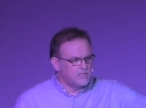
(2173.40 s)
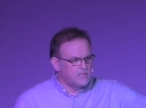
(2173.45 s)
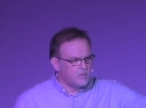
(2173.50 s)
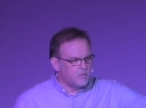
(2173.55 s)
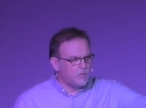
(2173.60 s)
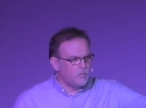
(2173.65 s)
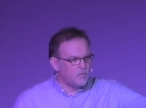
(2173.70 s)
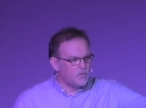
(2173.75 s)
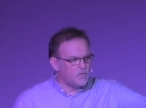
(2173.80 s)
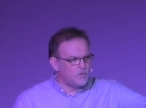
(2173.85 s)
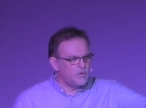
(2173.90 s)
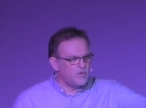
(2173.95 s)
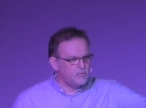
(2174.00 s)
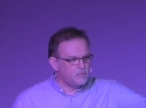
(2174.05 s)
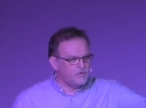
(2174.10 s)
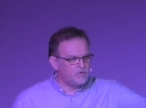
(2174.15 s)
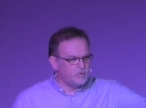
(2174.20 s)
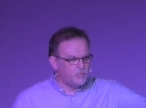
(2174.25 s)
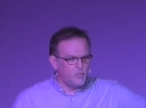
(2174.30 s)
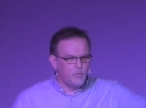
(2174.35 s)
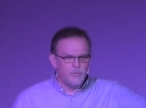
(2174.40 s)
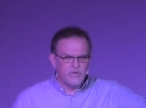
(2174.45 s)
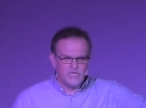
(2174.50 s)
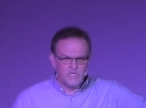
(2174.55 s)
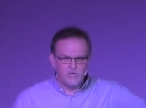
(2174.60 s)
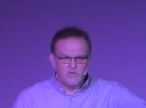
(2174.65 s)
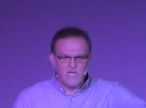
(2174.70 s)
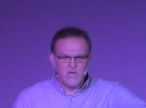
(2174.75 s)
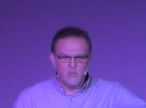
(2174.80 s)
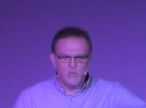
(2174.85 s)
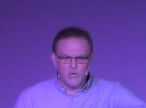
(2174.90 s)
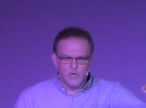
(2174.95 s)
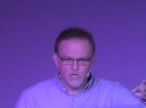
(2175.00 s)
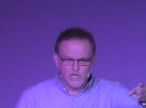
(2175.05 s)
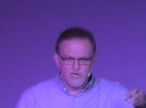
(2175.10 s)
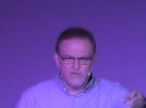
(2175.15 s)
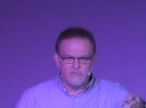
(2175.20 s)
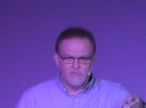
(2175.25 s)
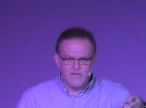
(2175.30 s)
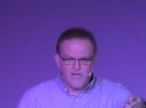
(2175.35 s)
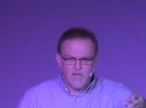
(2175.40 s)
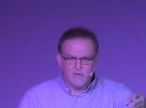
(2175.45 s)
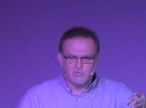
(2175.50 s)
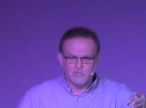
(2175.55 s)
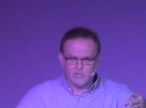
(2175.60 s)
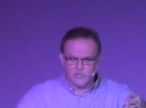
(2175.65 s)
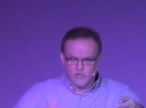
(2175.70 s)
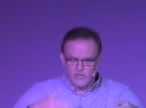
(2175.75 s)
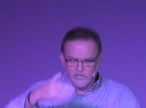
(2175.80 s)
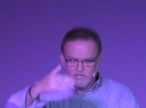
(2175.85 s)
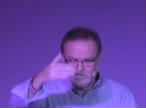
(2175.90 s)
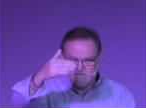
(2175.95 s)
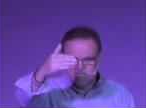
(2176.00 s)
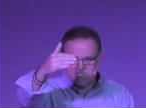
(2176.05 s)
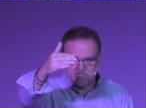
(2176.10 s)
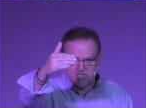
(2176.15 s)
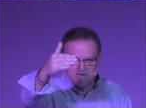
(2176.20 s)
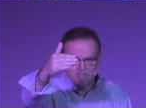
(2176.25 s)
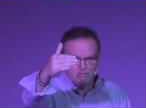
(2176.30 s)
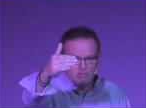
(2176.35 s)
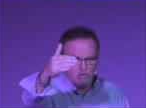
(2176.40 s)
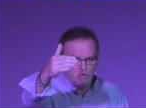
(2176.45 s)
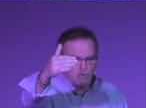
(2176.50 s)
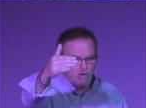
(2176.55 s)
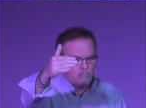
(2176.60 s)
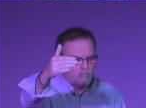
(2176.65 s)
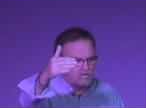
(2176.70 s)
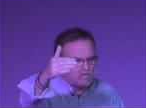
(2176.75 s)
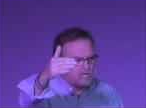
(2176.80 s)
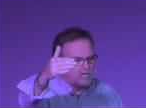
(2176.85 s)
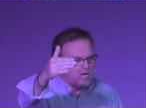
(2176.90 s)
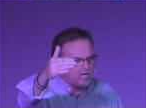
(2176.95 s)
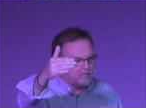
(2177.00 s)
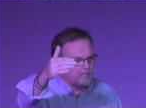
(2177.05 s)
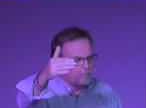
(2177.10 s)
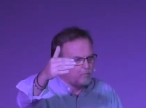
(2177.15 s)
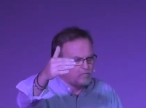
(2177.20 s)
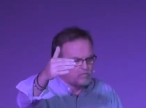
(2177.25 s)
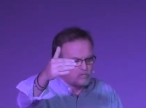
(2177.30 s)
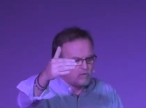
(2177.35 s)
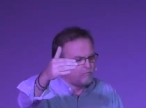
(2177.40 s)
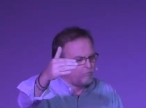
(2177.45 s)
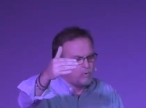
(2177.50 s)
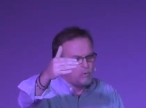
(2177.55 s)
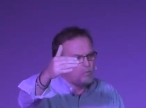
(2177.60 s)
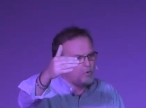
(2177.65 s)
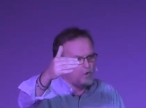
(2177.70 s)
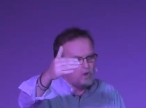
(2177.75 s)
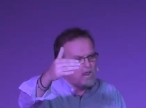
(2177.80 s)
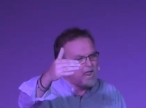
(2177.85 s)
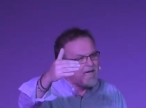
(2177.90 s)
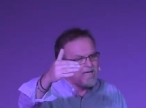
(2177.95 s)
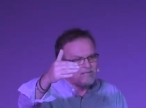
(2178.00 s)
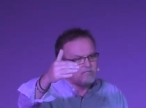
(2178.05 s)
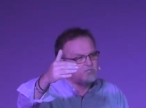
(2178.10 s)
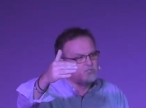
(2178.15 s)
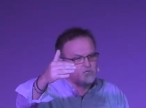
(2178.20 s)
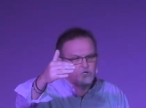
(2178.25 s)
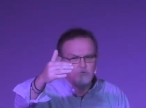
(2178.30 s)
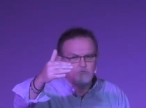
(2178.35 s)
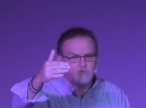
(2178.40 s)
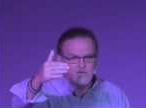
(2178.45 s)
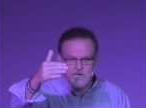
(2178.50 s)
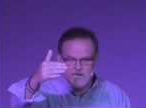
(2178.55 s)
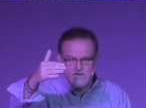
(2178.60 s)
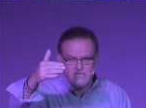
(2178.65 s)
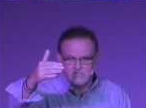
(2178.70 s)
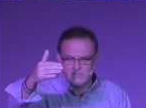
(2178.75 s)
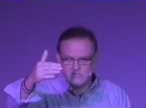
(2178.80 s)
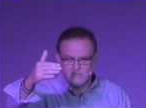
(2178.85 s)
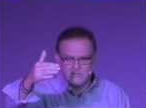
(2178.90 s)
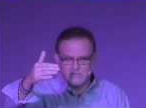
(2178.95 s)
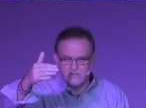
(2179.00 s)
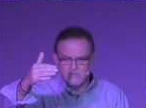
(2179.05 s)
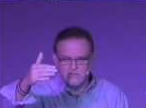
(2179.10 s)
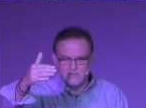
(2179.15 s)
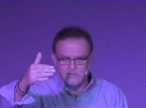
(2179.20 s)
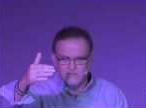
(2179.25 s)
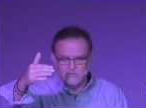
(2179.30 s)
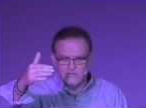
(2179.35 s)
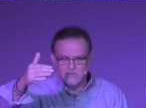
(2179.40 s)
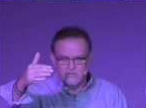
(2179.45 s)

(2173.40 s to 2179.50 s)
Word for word: You know what we're doing when we do that? We're looking at the obstacle instead of the great big God that we serve. We will not do that. Yes.